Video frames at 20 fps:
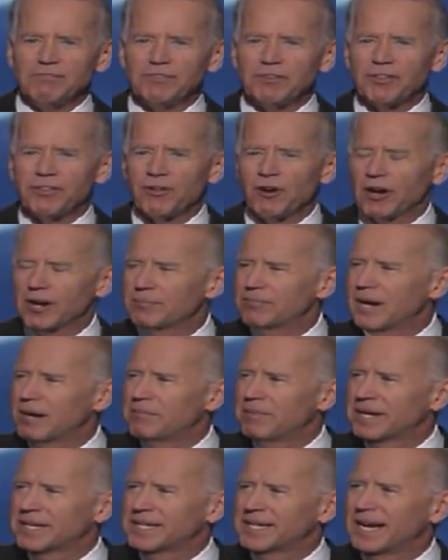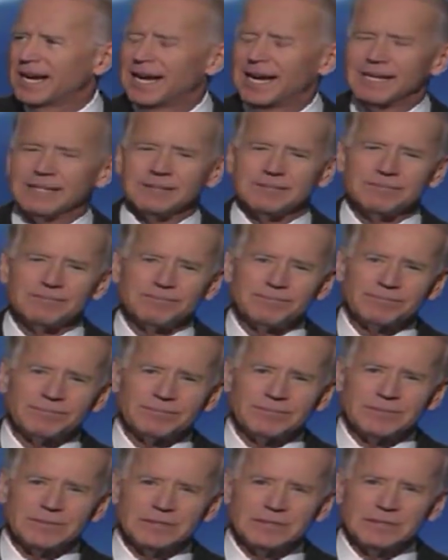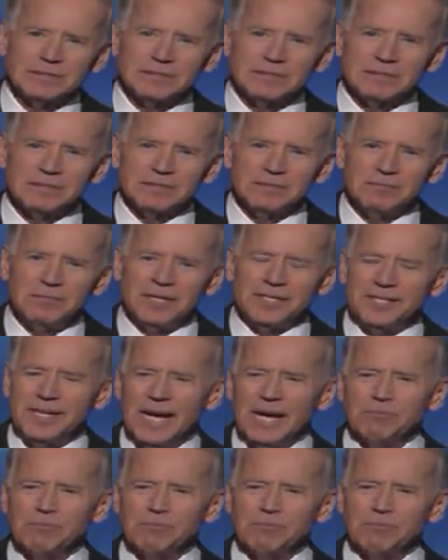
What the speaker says: Oh, what I wouldn't do to punch this